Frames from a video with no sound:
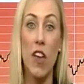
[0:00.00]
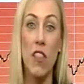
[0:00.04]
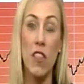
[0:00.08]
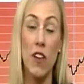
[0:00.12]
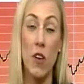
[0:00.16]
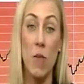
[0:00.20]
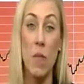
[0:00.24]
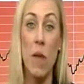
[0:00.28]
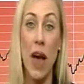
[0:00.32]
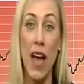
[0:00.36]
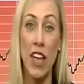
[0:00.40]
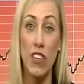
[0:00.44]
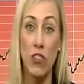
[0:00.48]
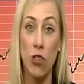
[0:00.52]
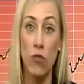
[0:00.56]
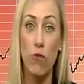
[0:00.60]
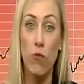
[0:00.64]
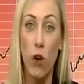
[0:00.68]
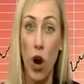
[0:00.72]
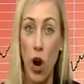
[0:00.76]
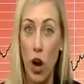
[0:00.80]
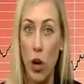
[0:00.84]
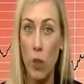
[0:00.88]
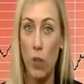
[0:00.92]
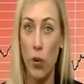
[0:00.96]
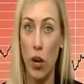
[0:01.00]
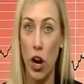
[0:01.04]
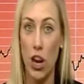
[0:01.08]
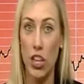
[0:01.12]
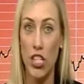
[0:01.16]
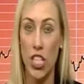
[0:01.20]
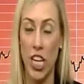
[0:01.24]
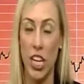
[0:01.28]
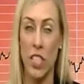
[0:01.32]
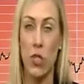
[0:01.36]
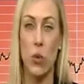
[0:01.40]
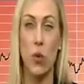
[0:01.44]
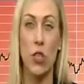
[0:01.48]
the major road
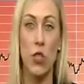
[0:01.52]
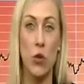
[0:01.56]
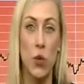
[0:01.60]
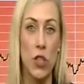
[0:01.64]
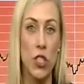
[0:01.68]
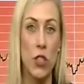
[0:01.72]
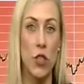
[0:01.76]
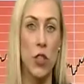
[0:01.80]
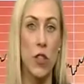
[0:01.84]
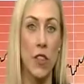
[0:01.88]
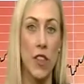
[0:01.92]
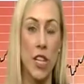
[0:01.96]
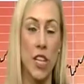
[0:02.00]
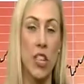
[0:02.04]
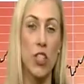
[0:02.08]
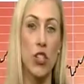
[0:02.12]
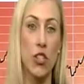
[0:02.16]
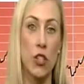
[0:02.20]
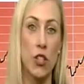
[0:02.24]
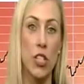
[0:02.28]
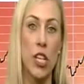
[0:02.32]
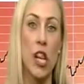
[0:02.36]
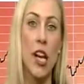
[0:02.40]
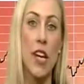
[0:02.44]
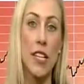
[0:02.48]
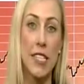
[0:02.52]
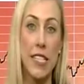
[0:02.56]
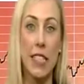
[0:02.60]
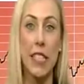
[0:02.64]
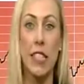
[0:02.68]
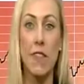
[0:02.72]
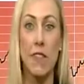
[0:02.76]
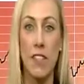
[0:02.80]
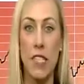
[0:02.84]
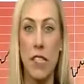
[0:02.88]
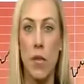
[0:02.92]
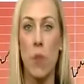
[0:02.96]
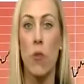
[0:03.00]
projects, which we do think should
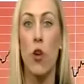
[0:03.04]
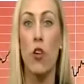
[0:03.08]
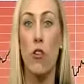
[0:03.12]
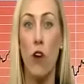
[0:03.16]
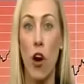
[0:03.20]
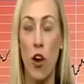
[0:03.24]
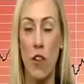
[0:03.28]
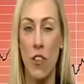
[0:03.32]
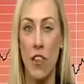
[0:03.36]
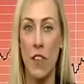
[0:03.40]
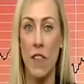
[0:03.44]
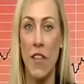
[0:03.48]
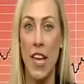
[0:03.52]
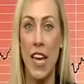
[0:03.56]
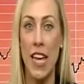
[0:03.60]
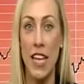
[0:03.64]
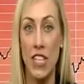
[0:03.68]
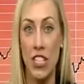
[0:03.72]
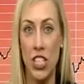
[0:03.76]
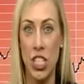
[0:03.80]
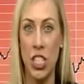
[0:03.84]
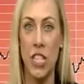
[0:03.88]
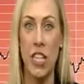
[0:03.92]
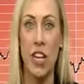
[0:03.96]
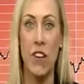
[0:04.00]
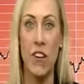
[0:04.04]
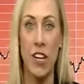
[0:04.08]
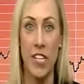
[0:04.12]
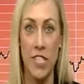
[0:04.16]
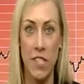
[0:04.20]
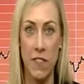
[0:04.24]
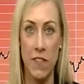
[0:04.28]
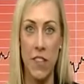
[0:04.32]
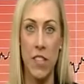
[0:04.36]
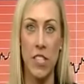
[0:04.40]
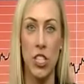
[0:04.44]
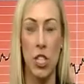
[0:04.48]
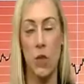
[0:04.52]
deliver some growth in their engineering
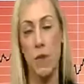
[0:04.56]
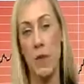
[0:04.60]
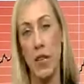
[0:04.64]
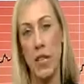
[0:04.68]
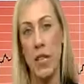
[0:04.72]
division.